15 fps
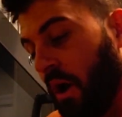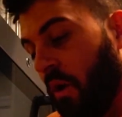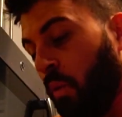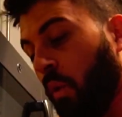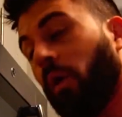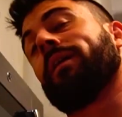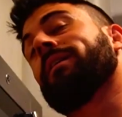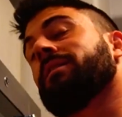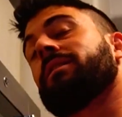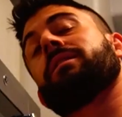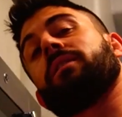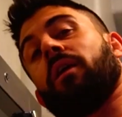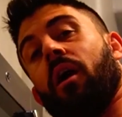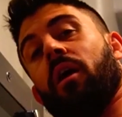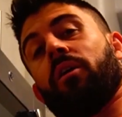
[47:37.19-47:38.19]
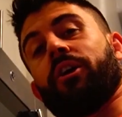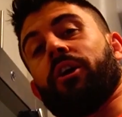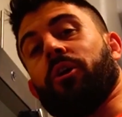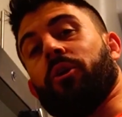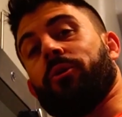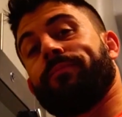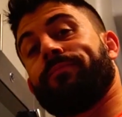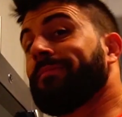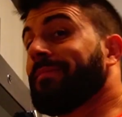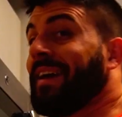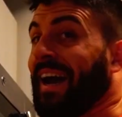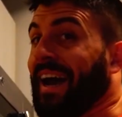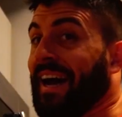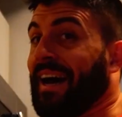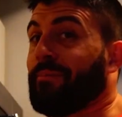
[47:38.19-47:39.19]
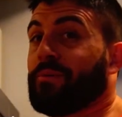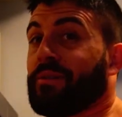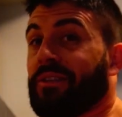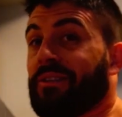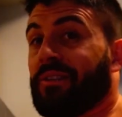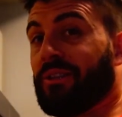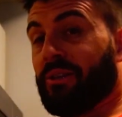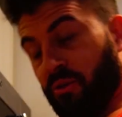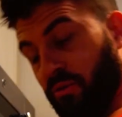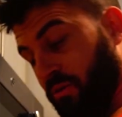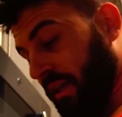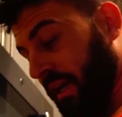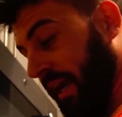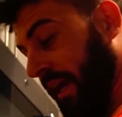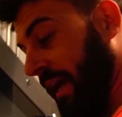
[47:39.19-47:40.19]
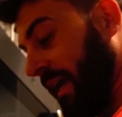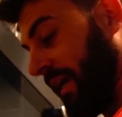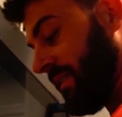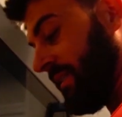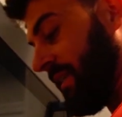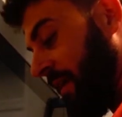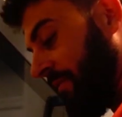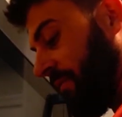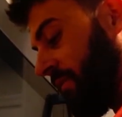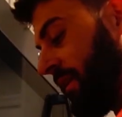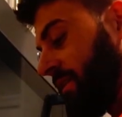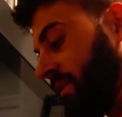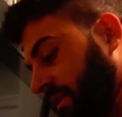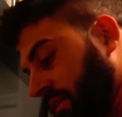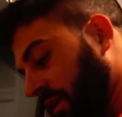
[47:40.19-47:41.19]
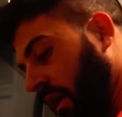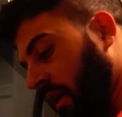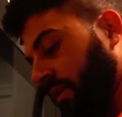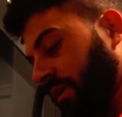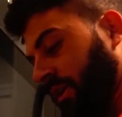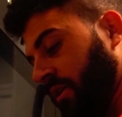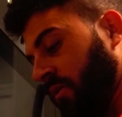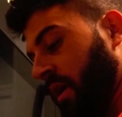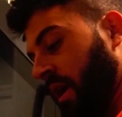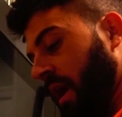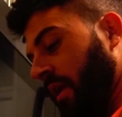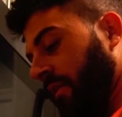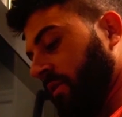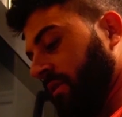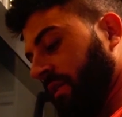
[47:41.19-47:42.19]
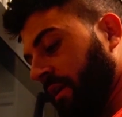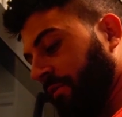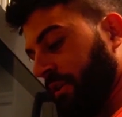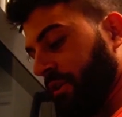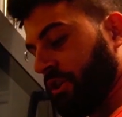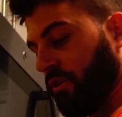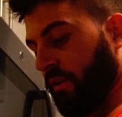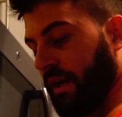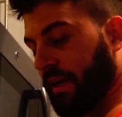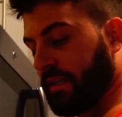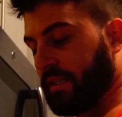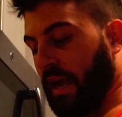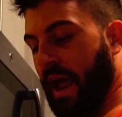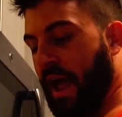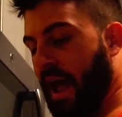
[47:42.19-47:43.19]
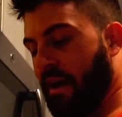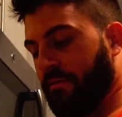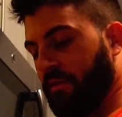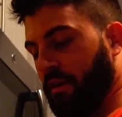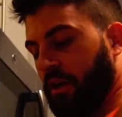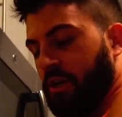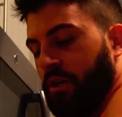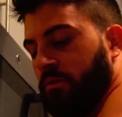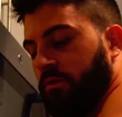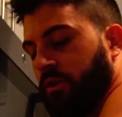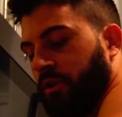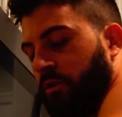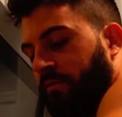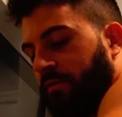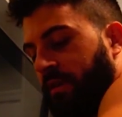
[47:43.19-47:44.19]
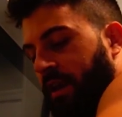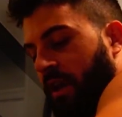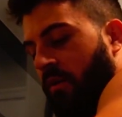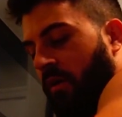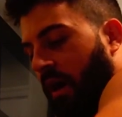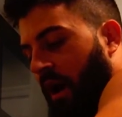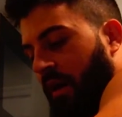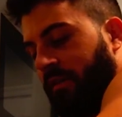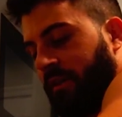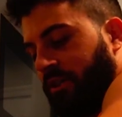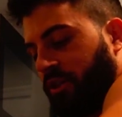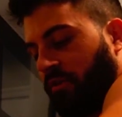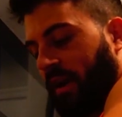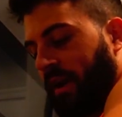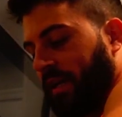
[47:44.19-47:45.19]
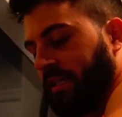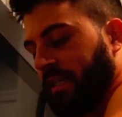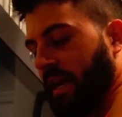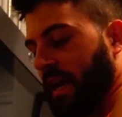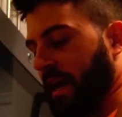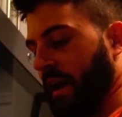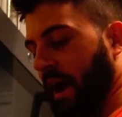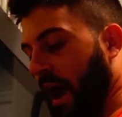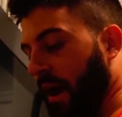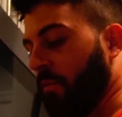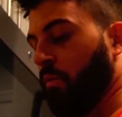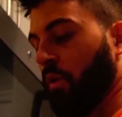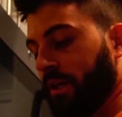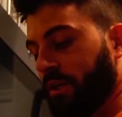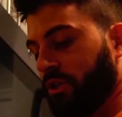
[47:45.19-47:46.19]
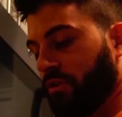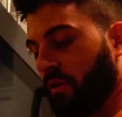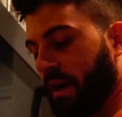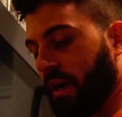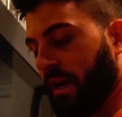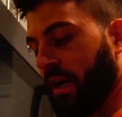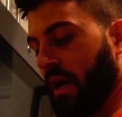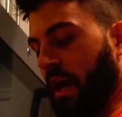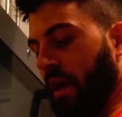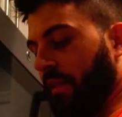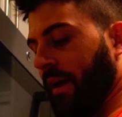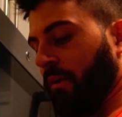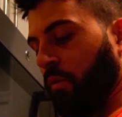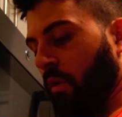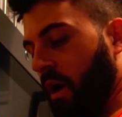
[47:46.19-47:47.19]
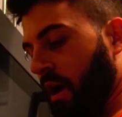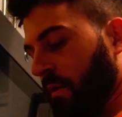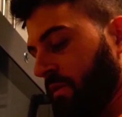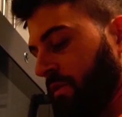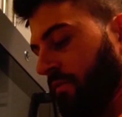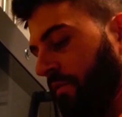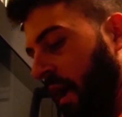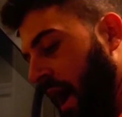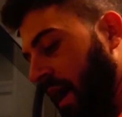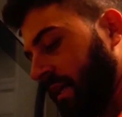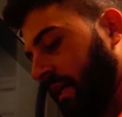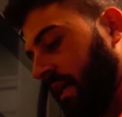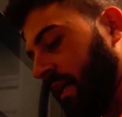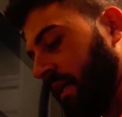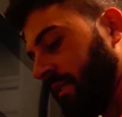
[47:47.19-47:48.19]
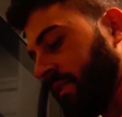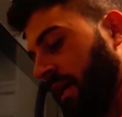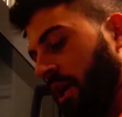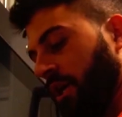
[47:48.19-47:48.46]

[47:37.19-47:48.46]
Will it stall you? Absolutely. It can definitely stall you. There's different drinks. I have a YouTube video on the drinks that I would drink, like rums, vodkas.